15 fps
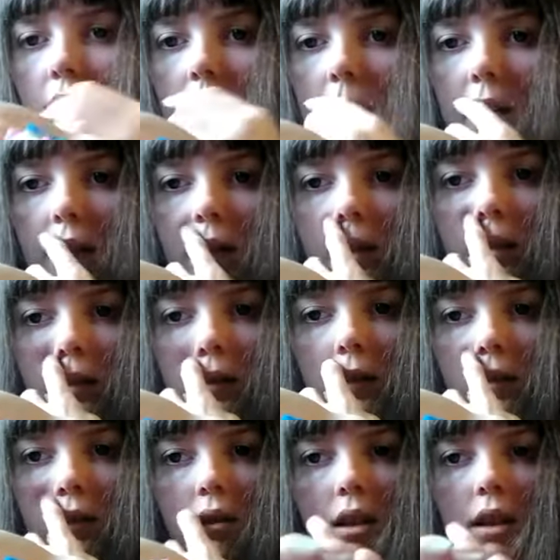to make
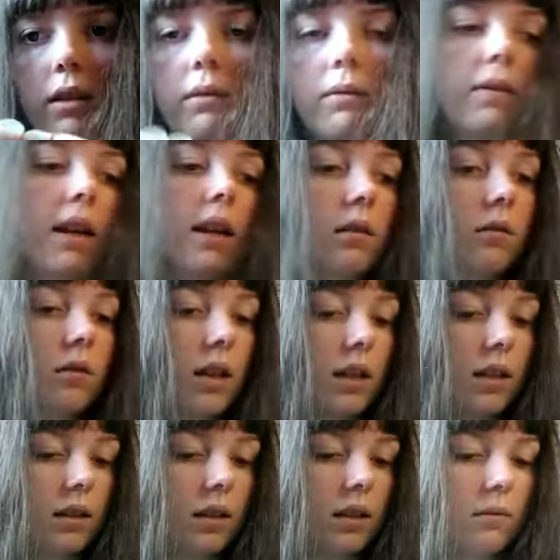because they fit
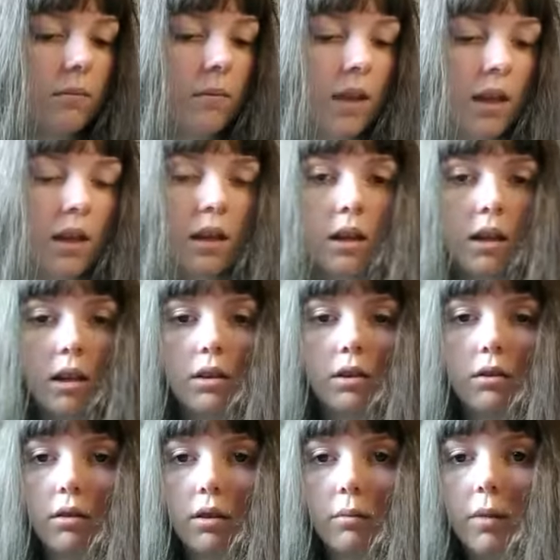nicely. So
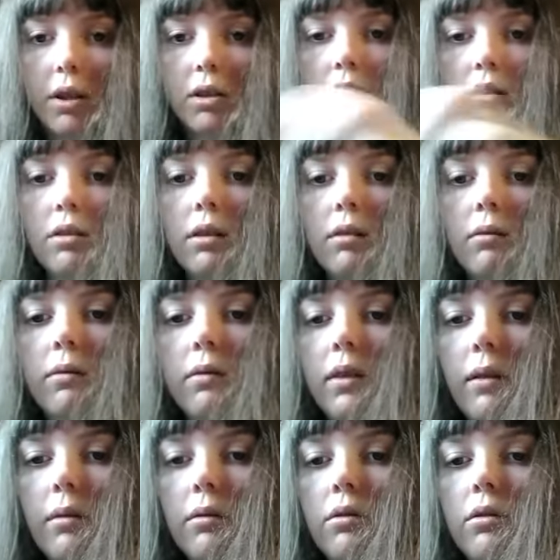it's a bunch of little
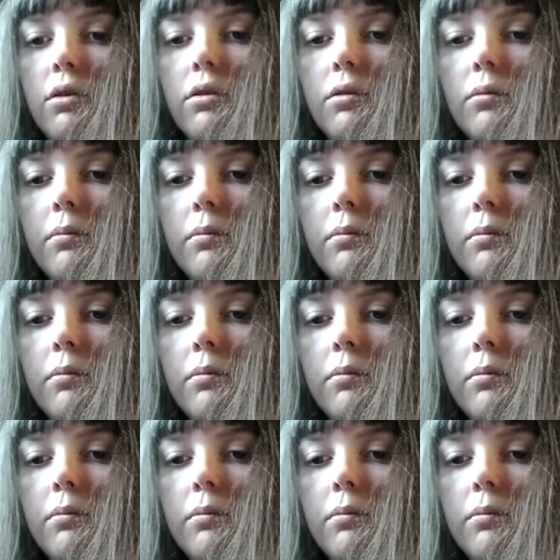flowers.